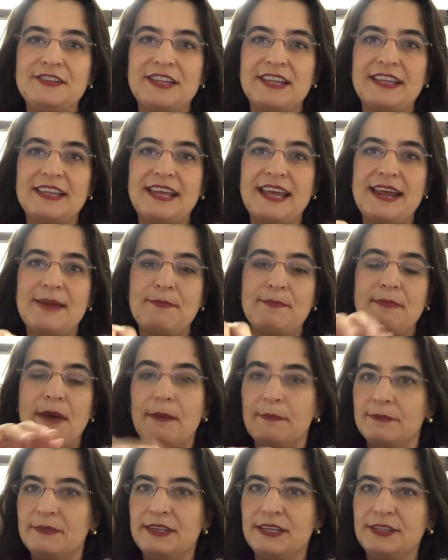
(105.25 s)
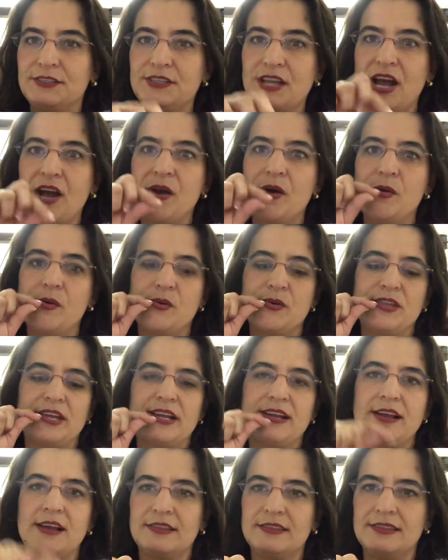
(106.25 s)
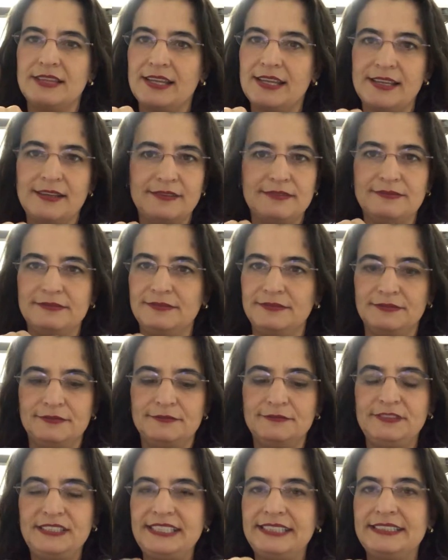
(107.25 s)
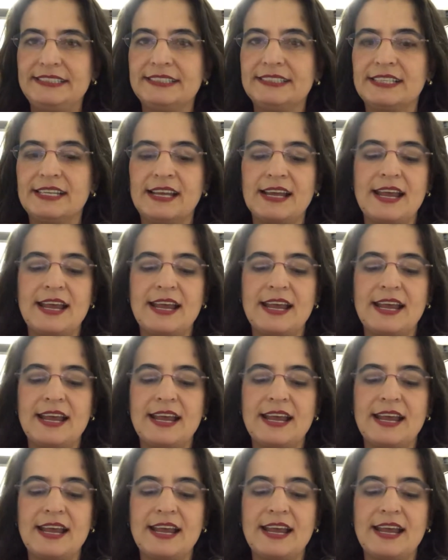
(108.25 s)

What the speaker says: that they bump their toe or they cut their feet,